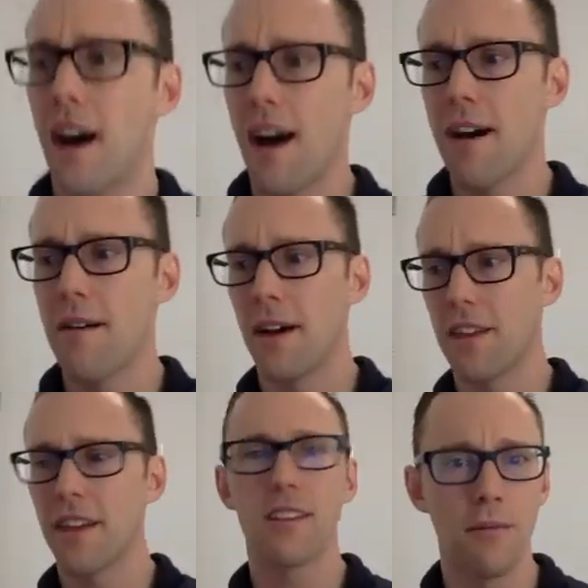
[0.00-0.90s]
I
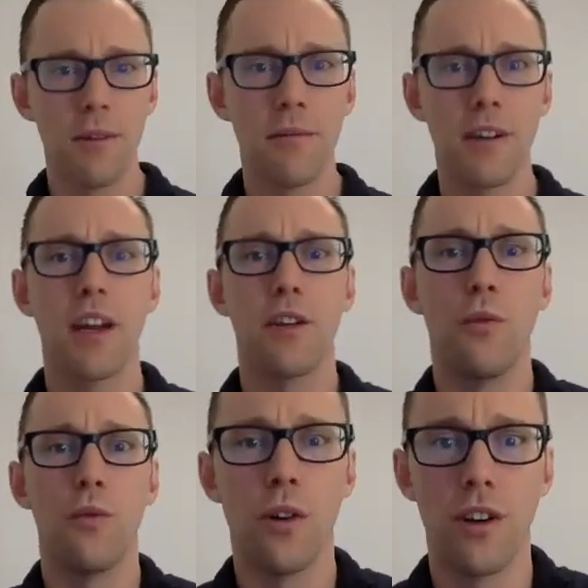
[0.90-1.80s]
think some of them had kind of
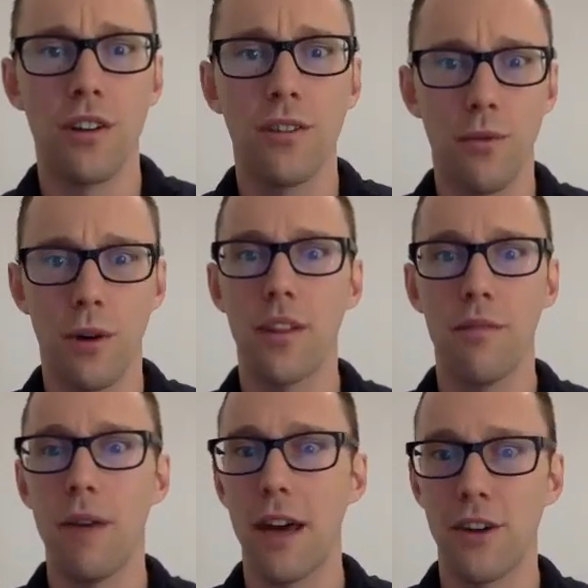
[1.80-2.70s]
warned one of the
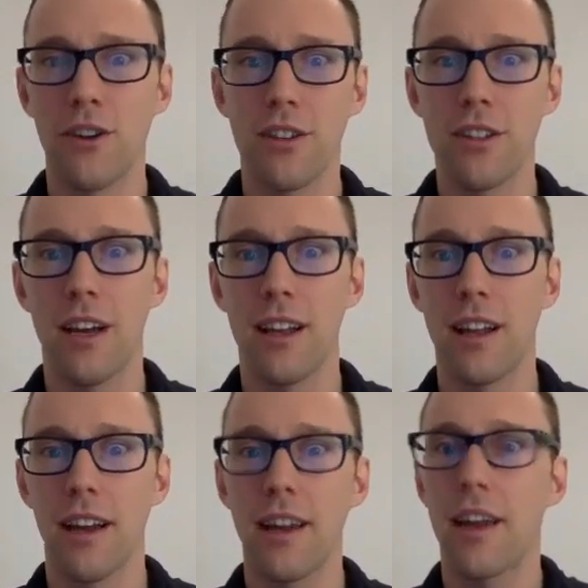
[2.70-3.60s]
managers that
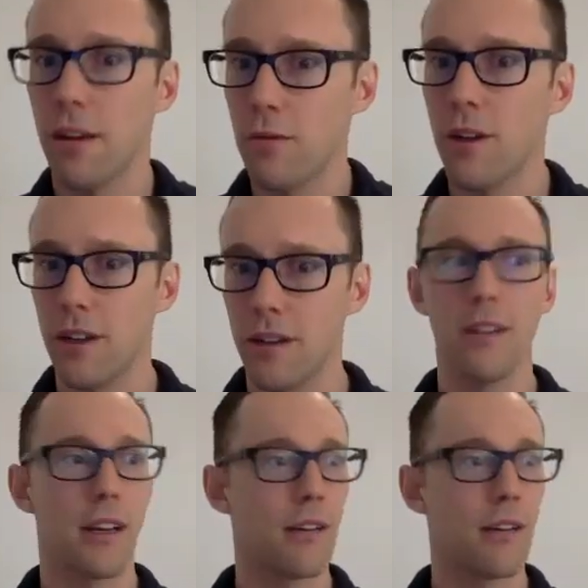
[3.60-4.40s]
like, hey, we're